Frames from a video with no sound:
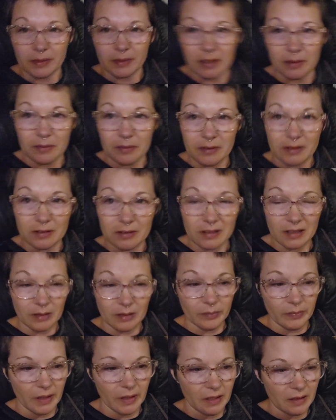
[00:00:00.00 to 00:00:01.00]
from here, but there's
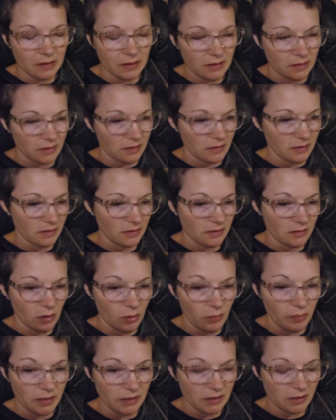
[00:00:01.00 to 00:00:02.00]
like a box, and
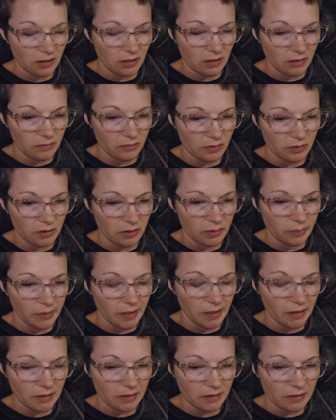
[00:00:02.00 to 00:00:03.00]
all my scarves are in a
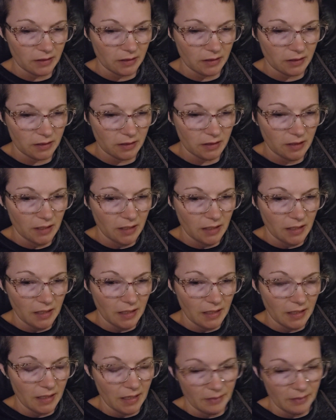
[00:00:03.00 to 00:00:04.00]
box there.
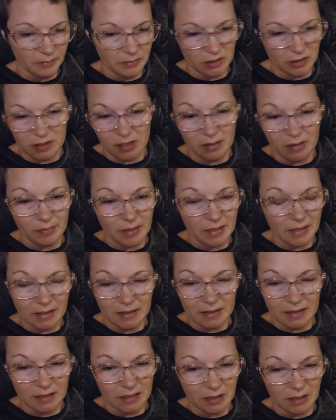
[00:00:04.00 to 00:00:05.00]
And I'm just not
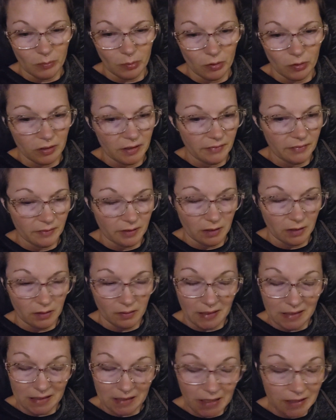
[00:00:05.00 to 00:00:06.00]
making any more, even
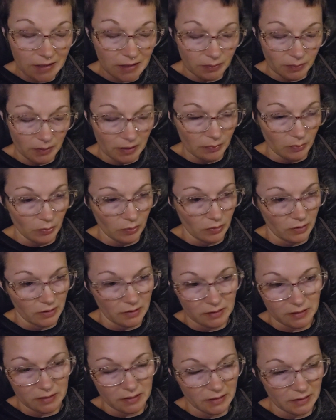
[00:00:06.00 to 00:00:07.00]
though I'd like to make
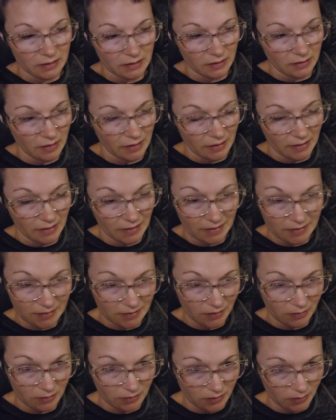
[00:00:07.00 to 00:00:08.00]
more until I like
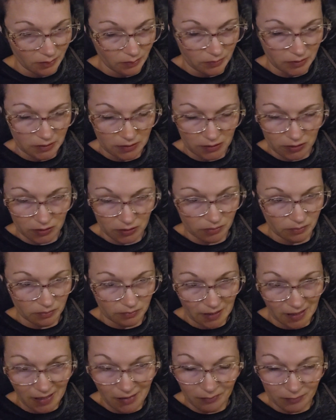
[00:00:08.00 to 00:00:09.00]
sell some, which
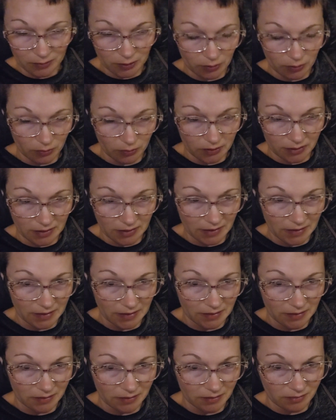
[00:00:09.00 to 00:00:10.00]
I haven't sold
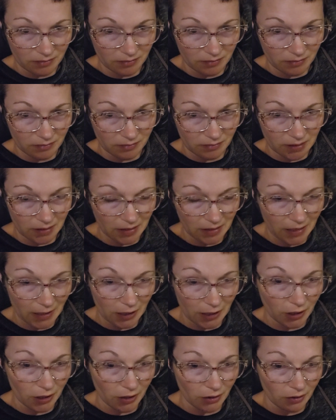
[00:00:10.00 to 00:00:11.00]
any in
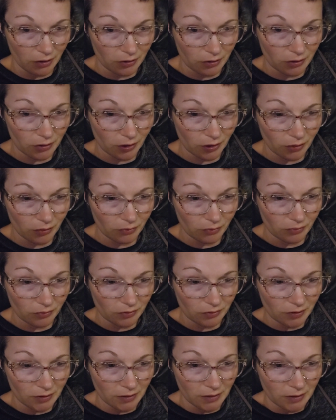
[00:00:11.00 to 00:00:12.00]
like a year, so
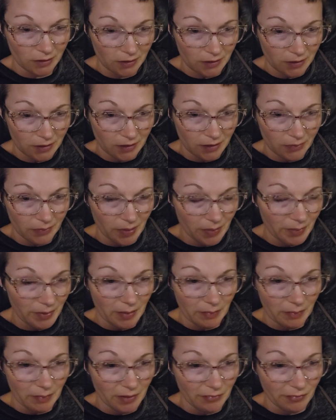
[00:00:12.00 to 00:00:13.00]

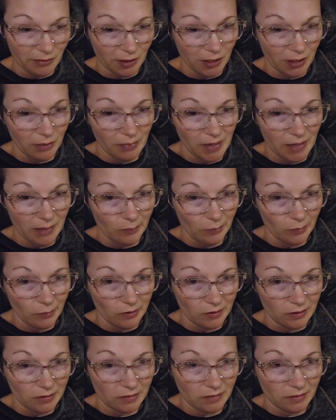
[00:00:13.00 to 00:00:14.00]
maybe I'm never gonna make
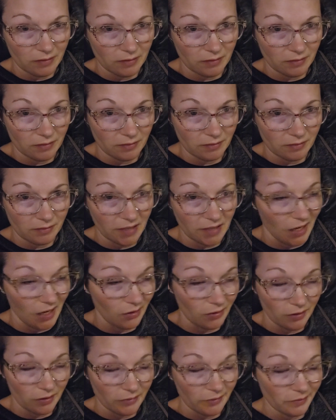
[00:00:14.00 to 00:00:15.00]
more. I
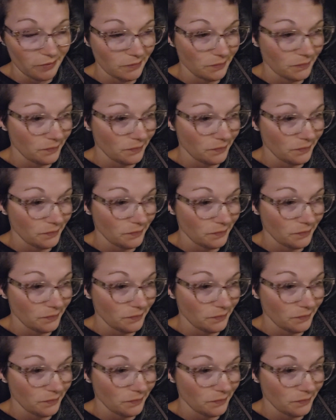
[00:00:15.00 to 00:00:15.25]
don't know.